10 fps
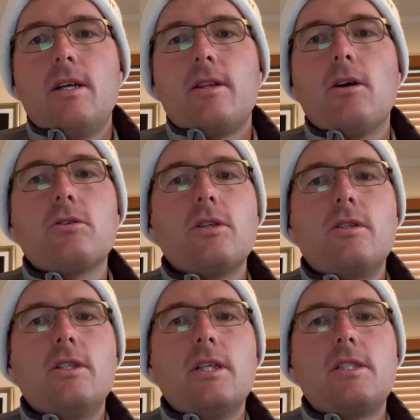They also
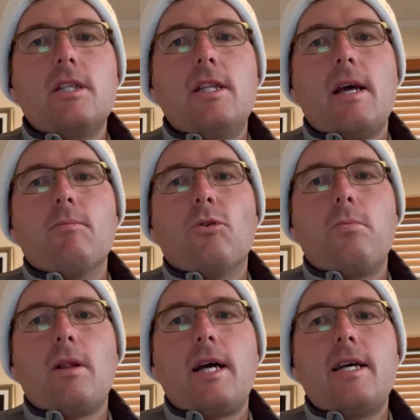suggested that more
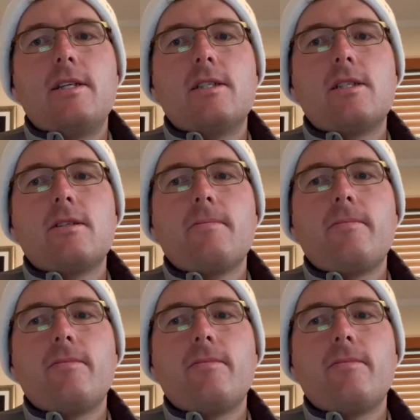players